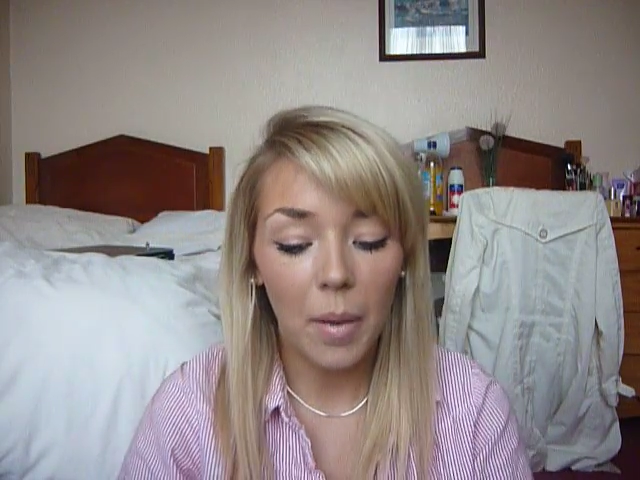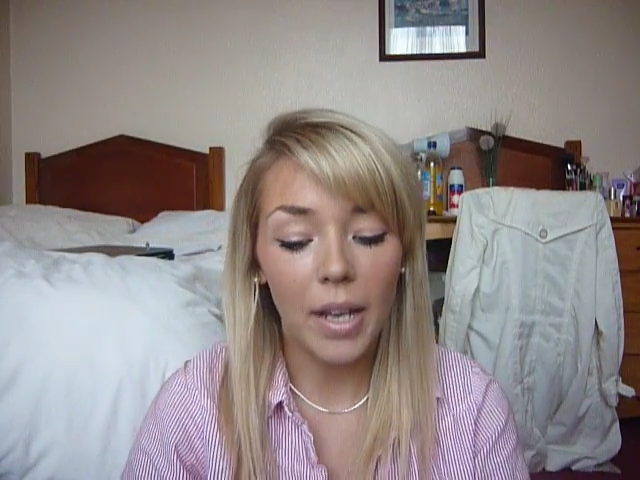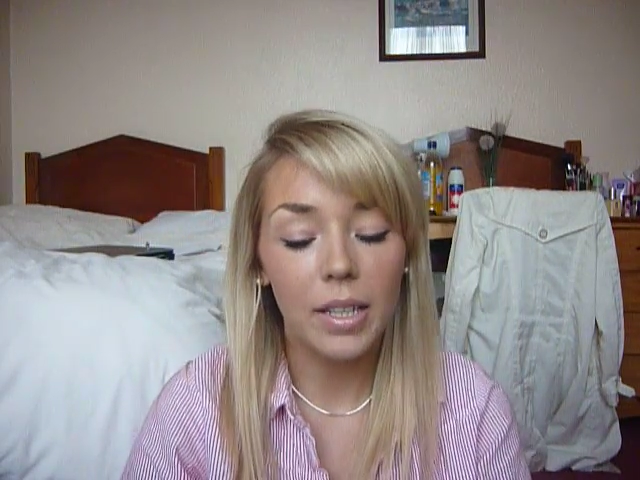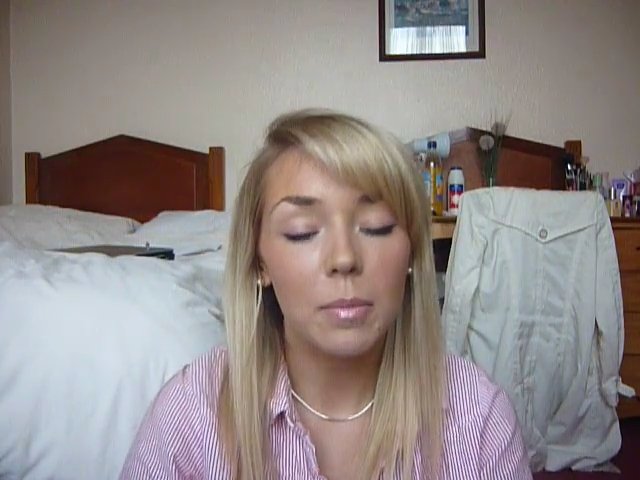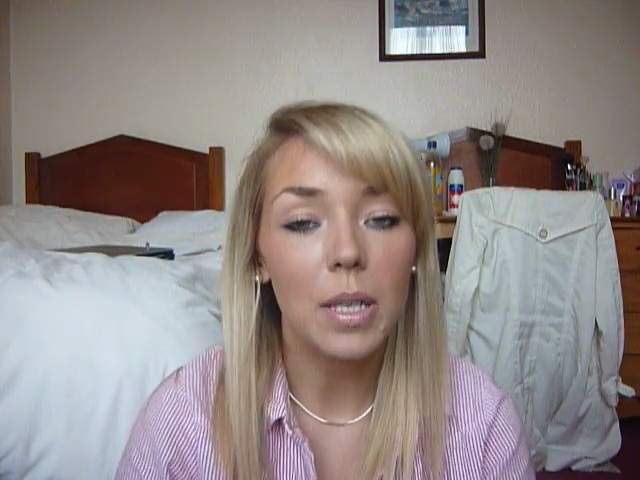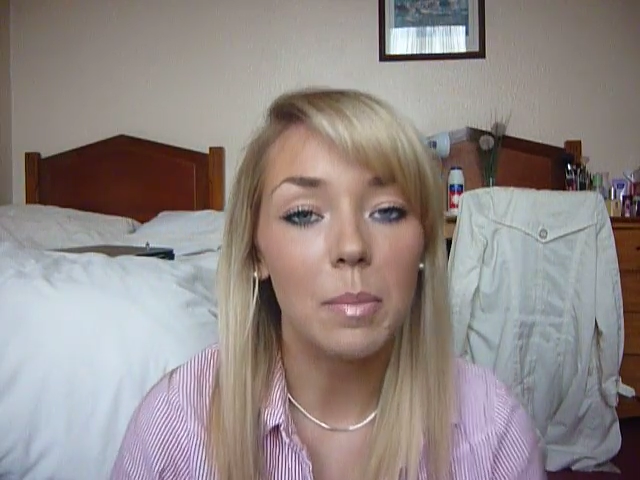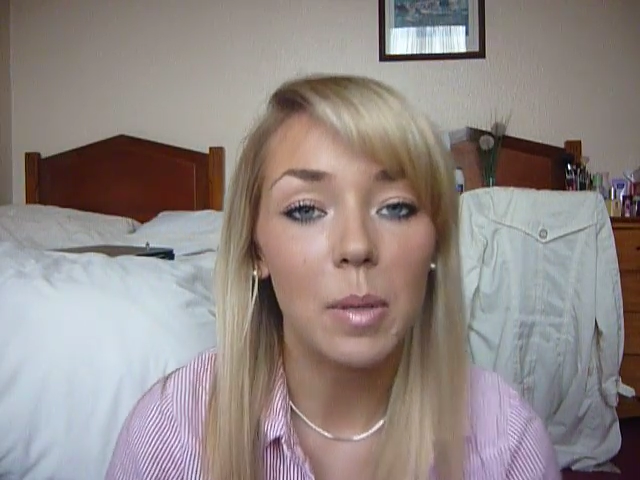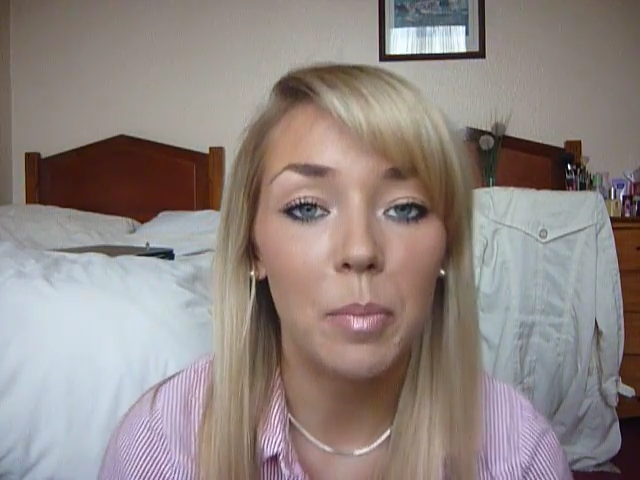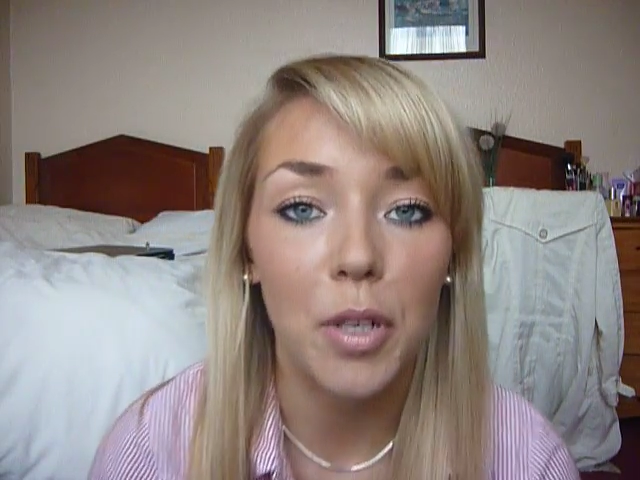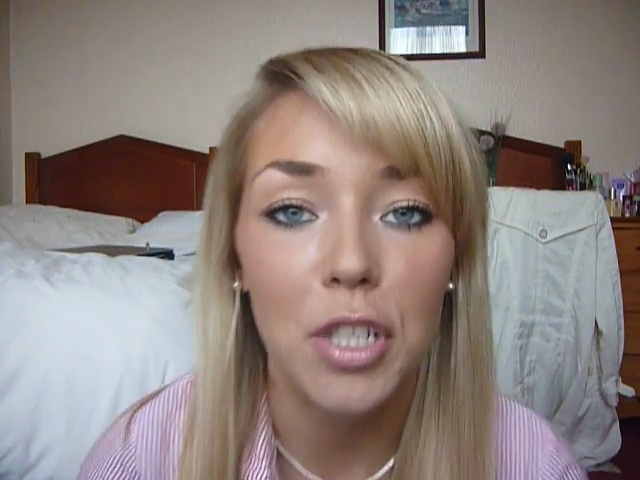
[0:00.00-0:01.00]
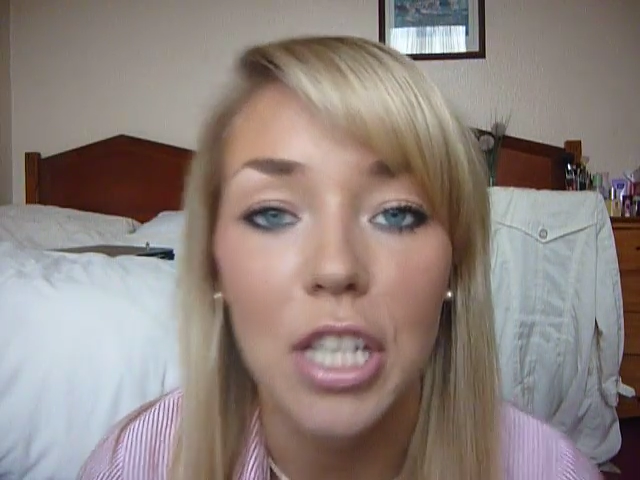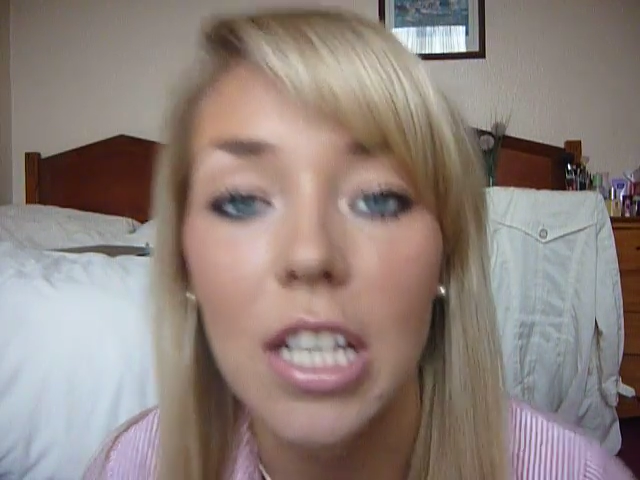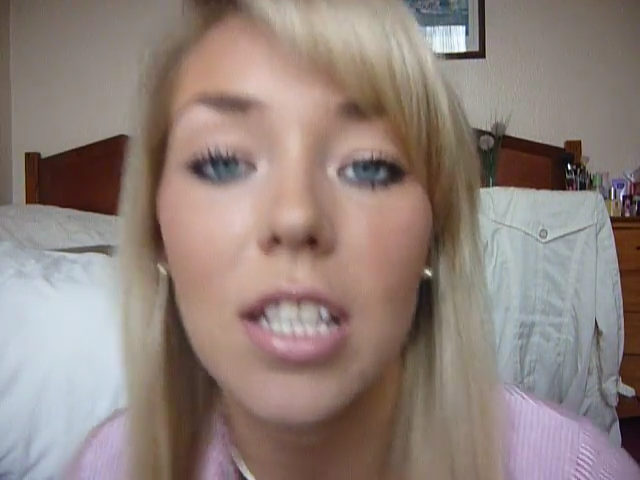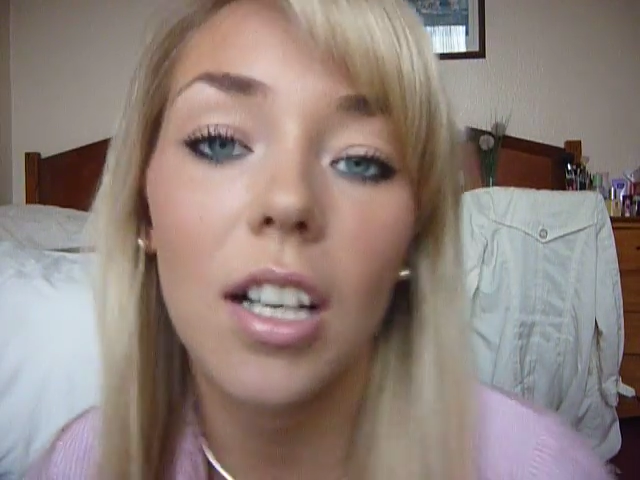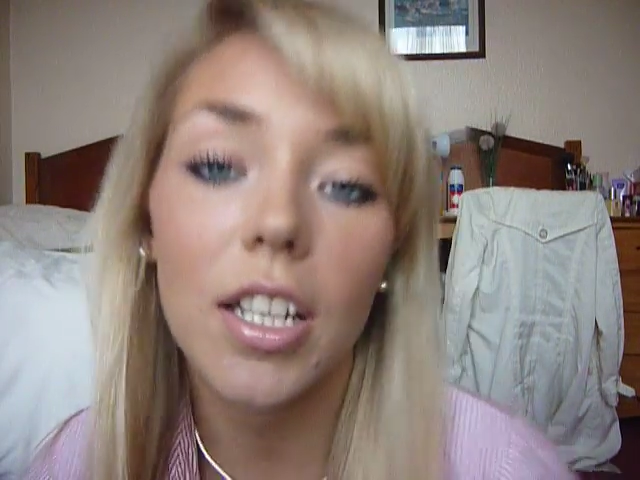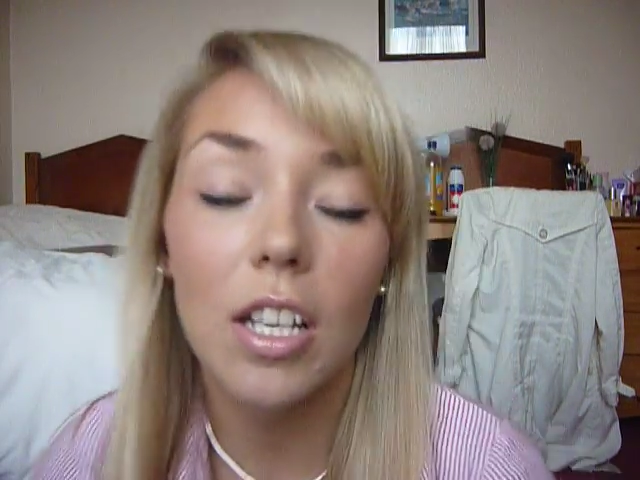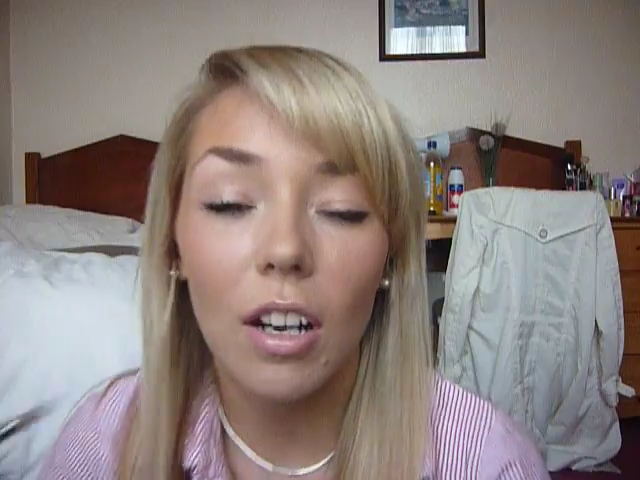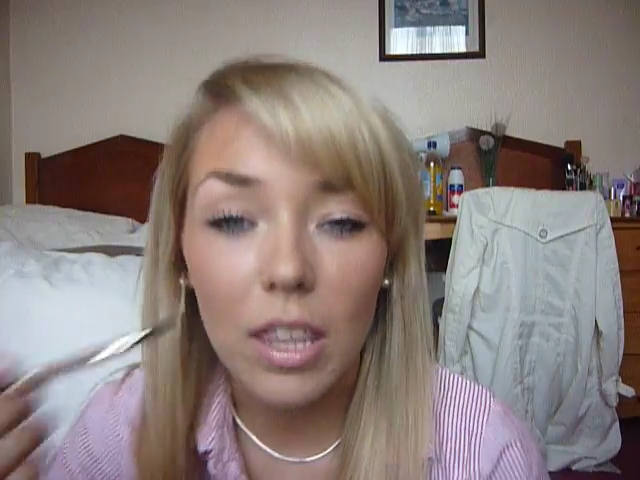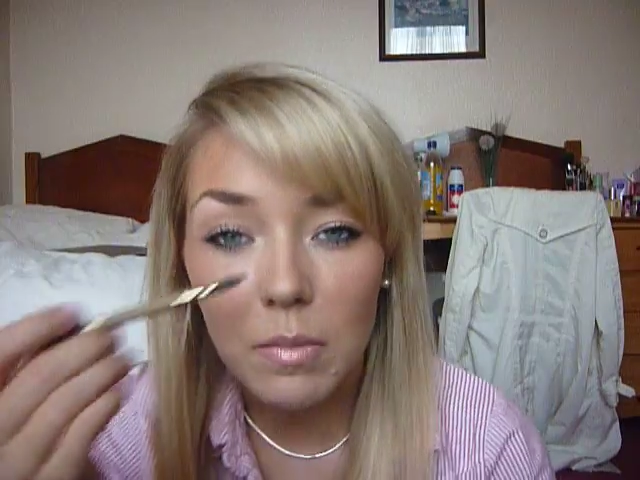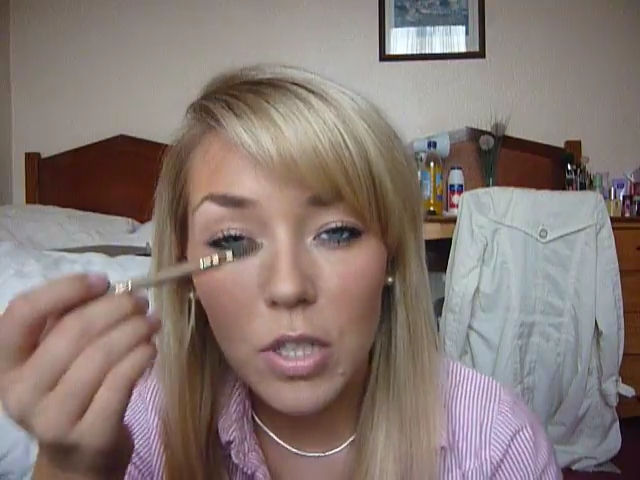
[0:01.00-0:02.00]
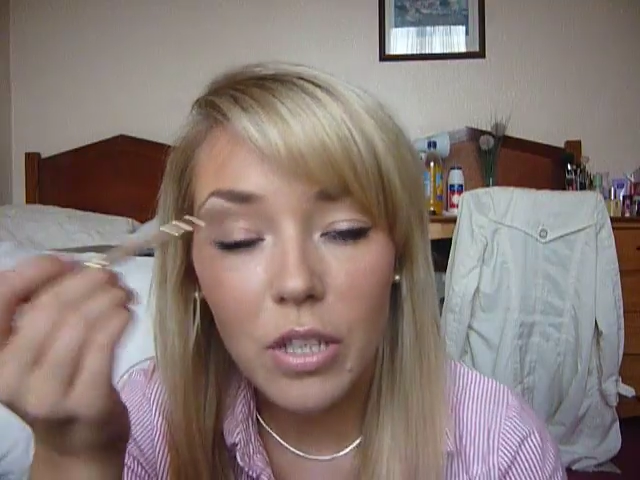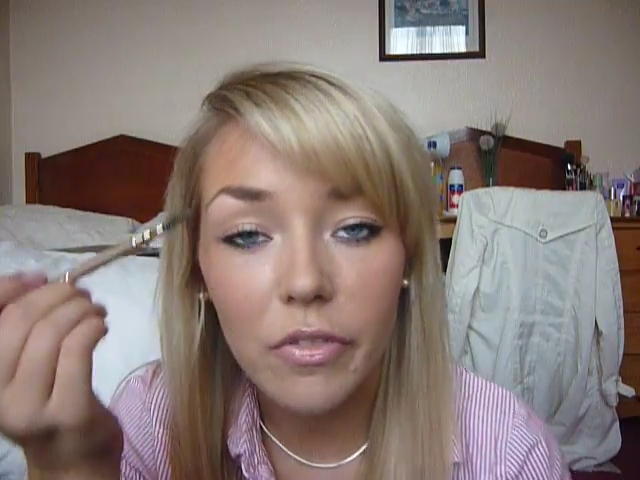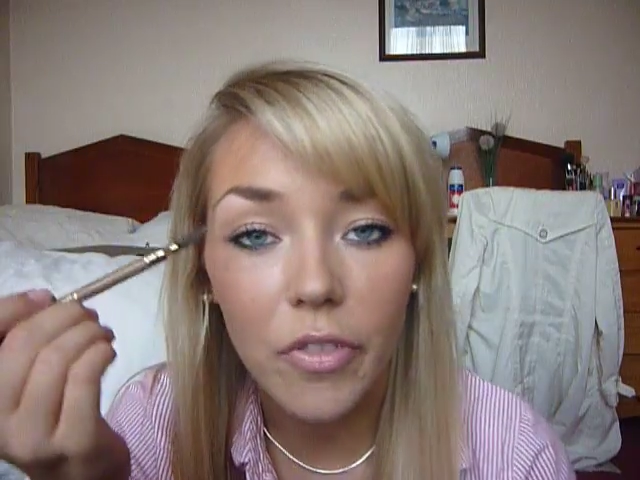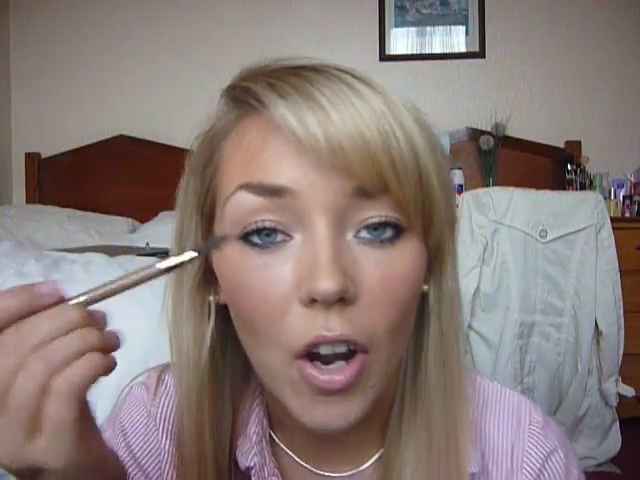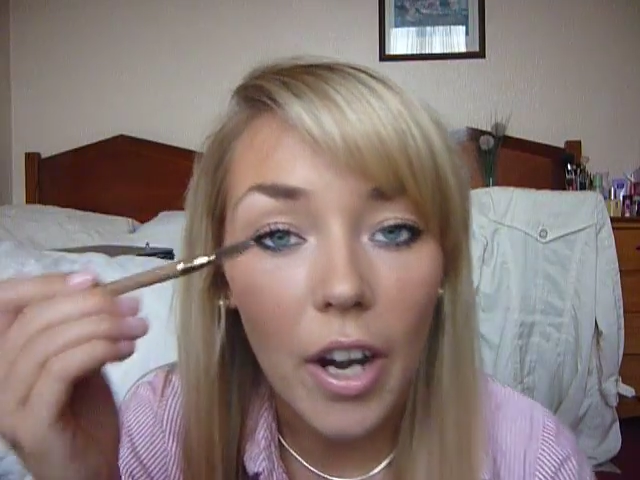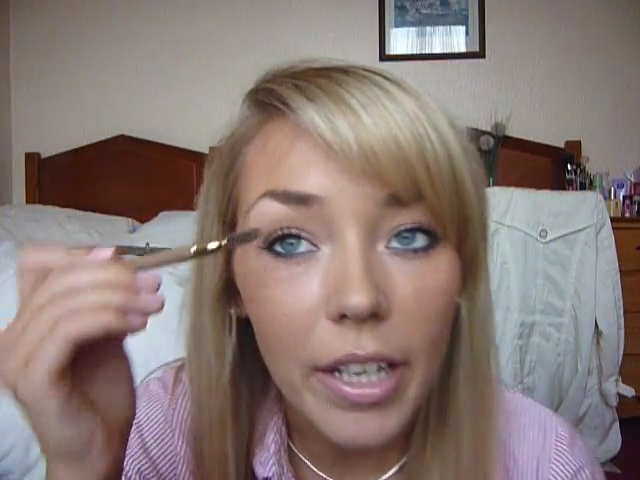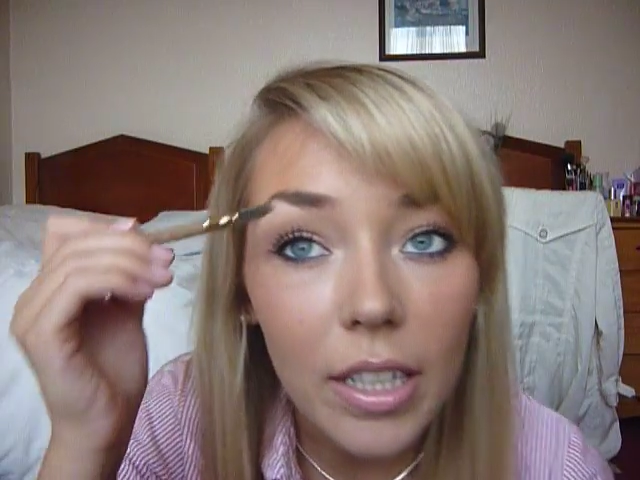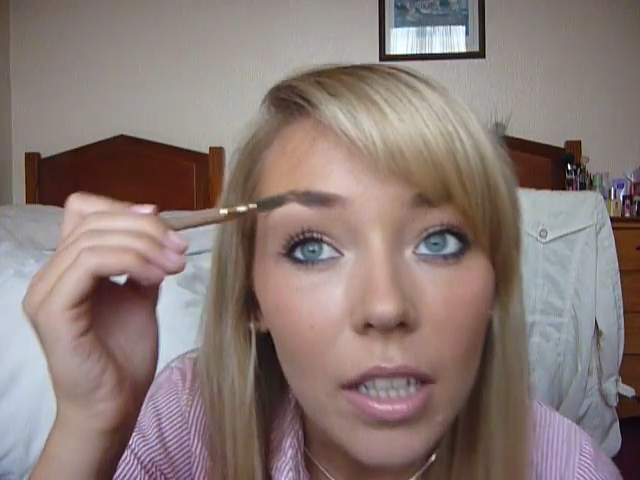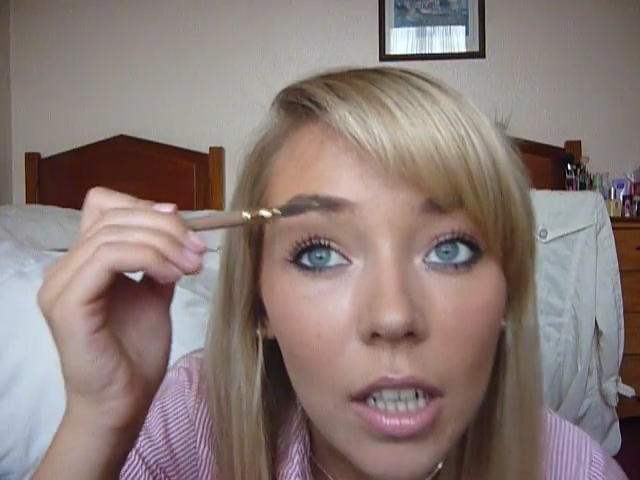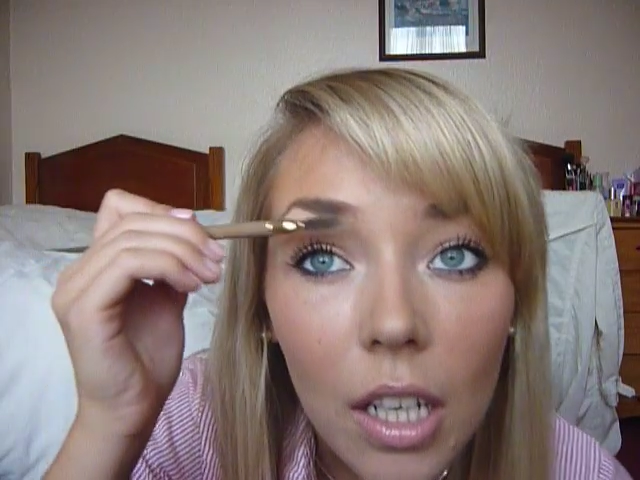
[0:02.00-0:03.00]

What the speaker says: mine can be a bit bushy because I don't like them too fine.